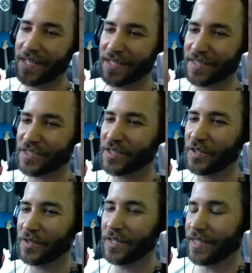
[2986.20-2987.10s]
a
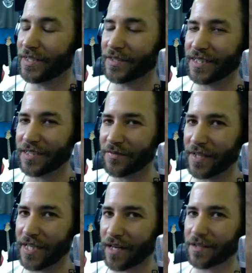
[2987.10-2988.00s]
troll. You know, it's
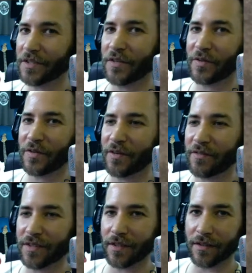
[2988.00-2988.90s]
funny. I don't know if we've
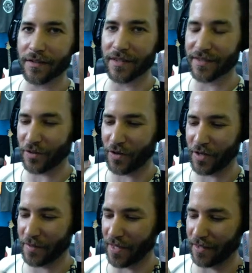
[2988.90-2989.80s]
ever told this
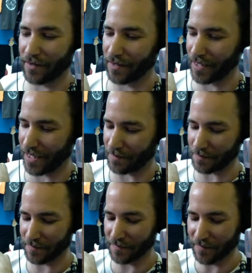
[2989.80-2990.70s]
story, but
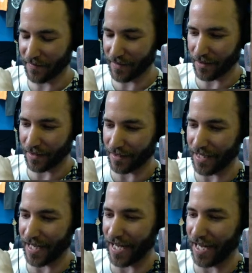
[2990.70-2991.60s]
um,
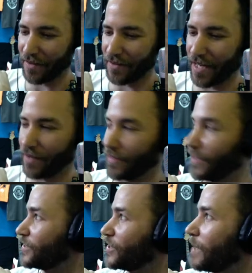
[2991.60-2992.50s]
uh, how how
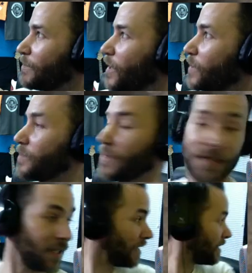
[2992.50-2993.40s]
the shop gnome
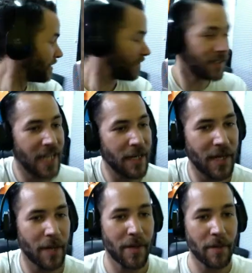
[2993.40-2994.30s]
name
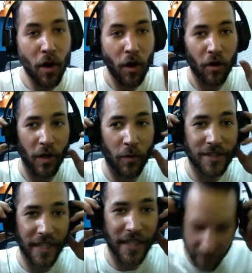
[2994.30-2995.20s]
came up. Hold on one
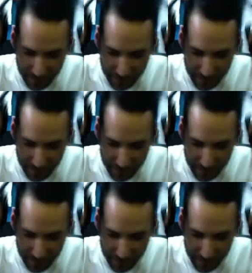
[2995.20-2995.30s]
second.